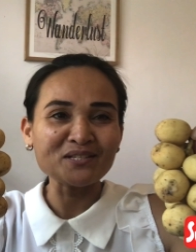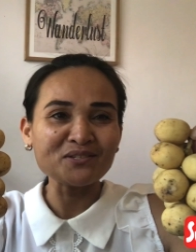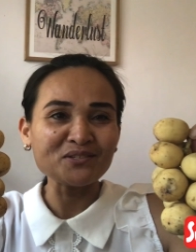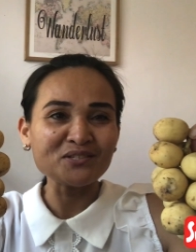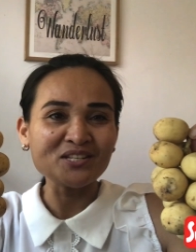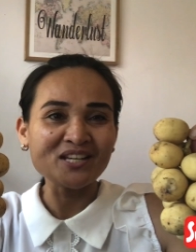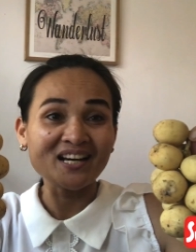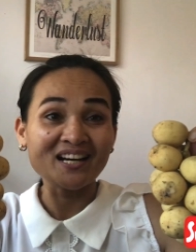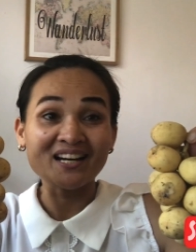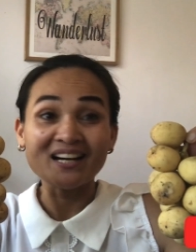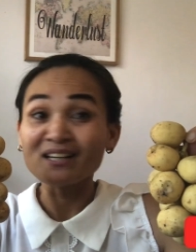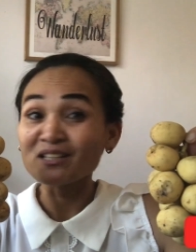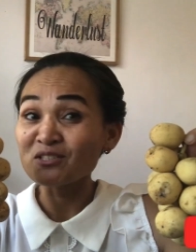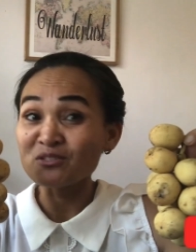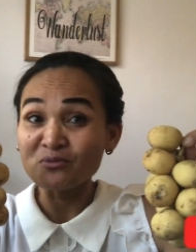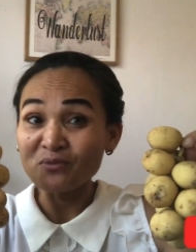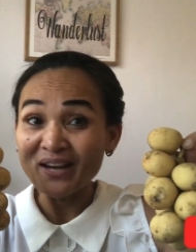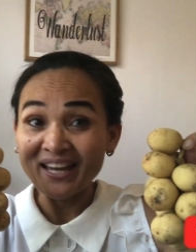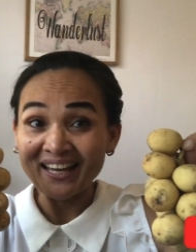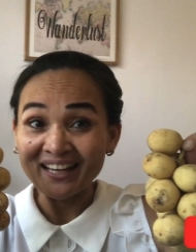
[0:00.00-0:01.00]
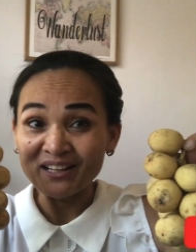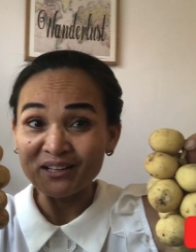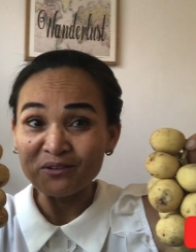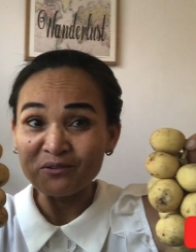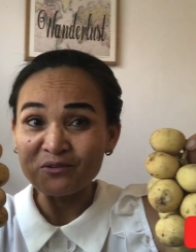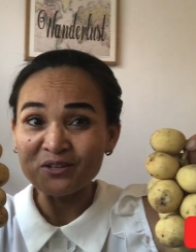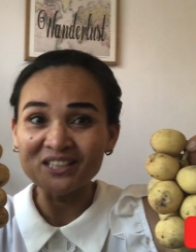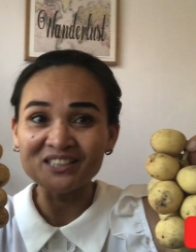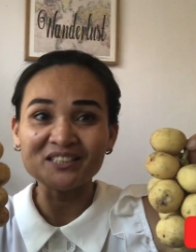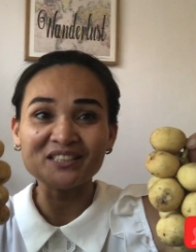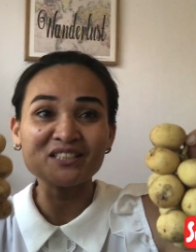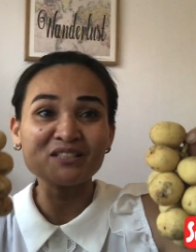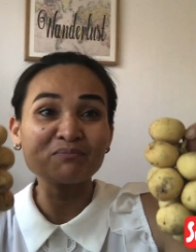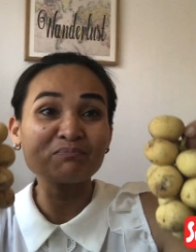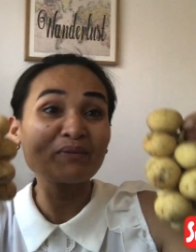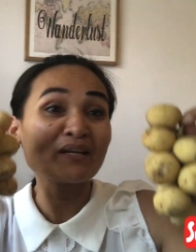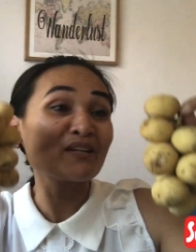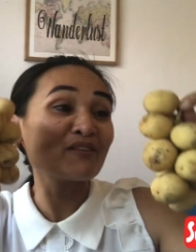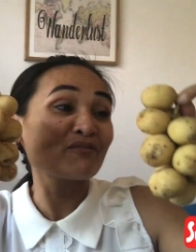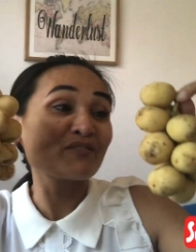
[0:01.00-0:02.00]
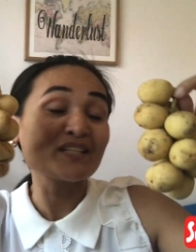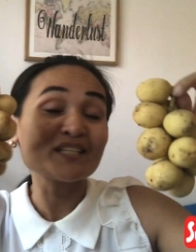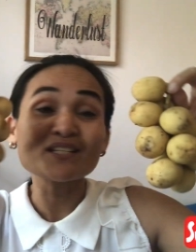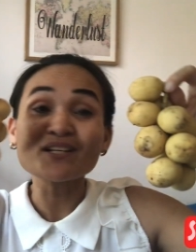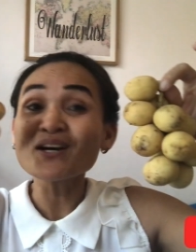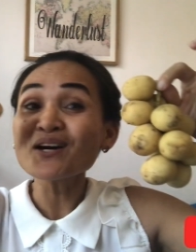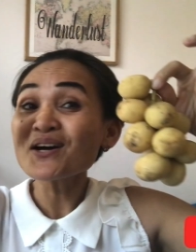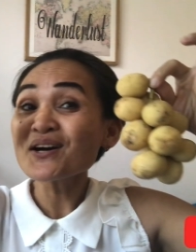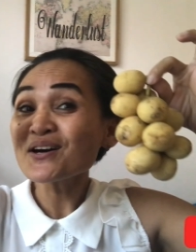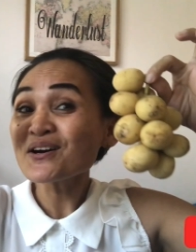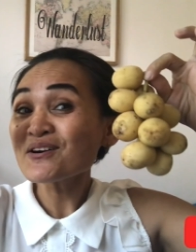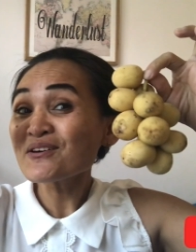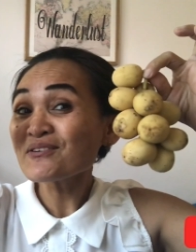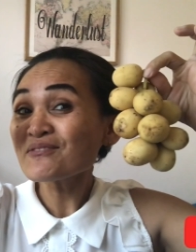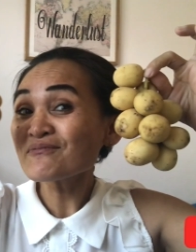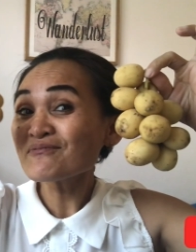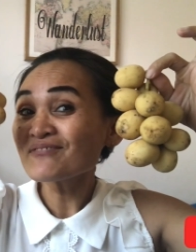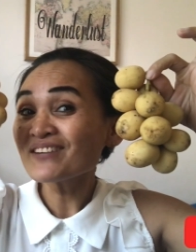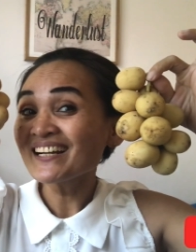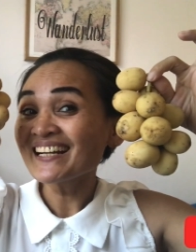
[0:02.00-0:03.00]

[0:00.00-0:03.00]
to share as well what are the benefits of